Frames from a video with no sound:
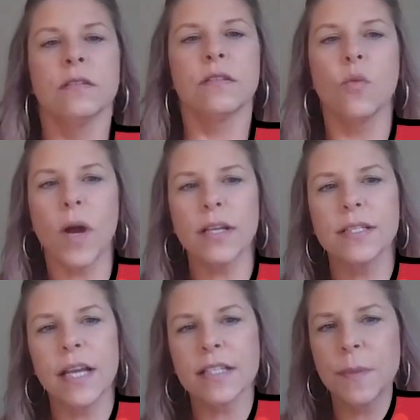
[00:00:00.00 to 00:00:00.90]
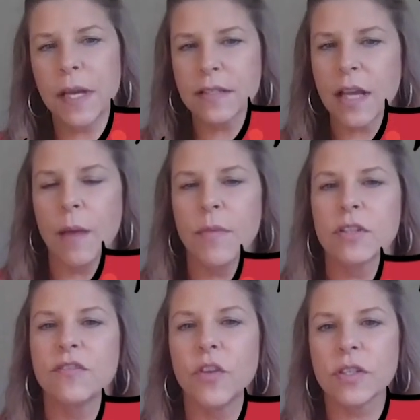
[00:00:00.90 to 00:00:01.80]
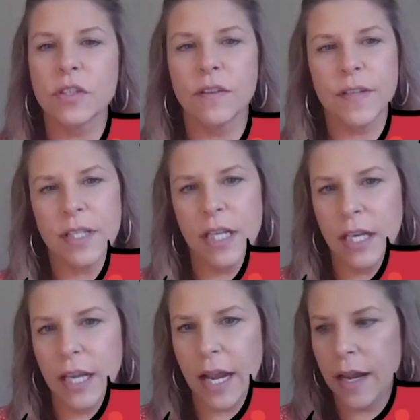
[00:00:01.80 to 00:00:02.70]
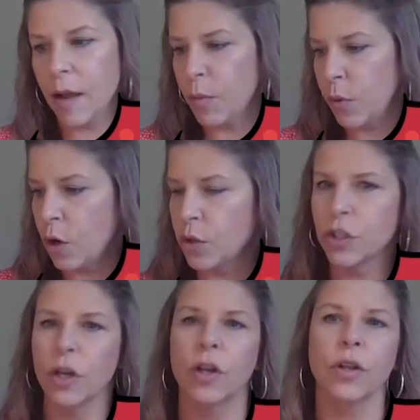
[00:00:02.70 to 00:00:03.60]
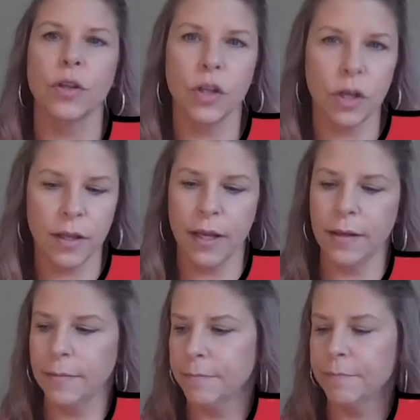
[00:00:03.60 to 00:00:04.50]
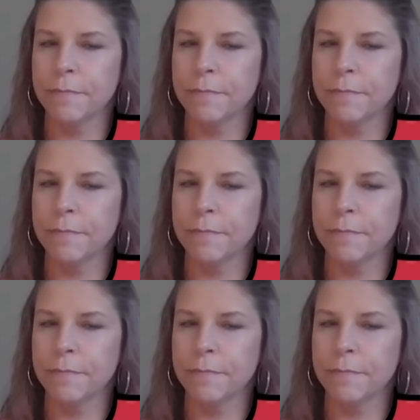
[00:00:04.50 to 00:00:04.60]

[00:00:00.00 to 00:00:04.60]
So what does the SPS Commerce full service EDI approach look like?